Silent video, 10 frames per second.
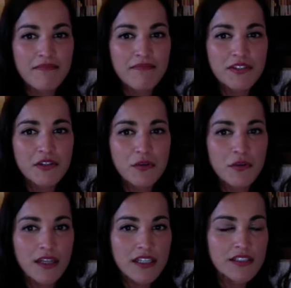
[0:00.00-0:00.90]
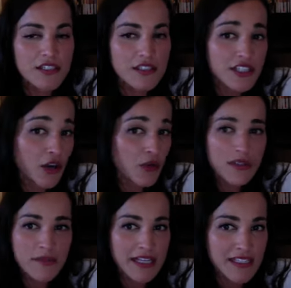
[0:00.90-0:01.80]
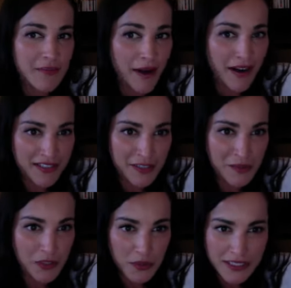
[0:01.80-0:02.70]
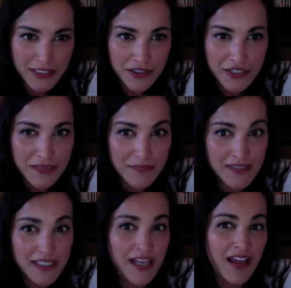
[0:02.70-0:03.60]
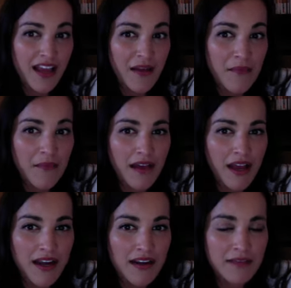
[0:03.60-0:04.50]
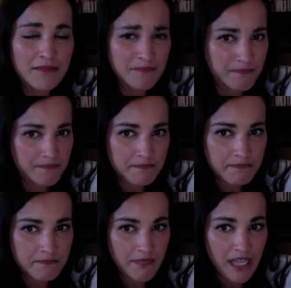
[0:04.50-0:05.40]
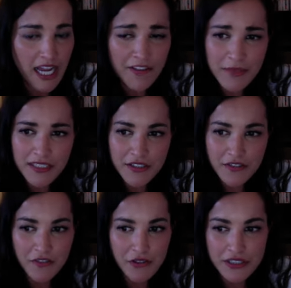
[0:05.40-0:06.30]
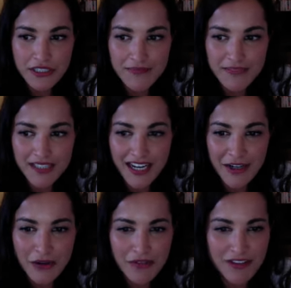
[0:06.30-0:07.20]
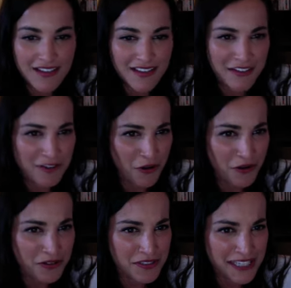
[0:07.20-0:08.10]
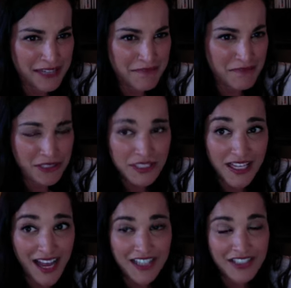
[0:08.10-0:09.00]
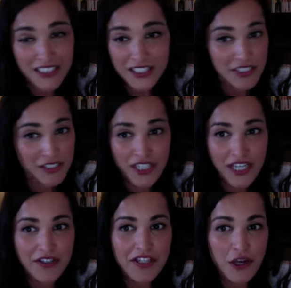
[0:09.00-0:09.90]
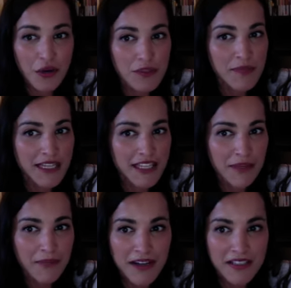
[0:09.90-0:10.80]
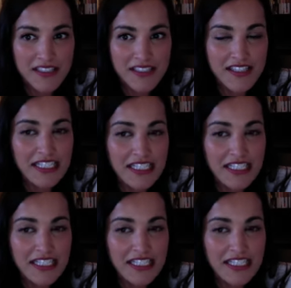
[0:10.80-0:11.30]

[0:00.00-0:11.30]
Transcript: so one thing, she always makes comparisons between the two gyms. And I've been to a few gyms, and I know that they're not all the same, but she's genuinely always made the comparisons that,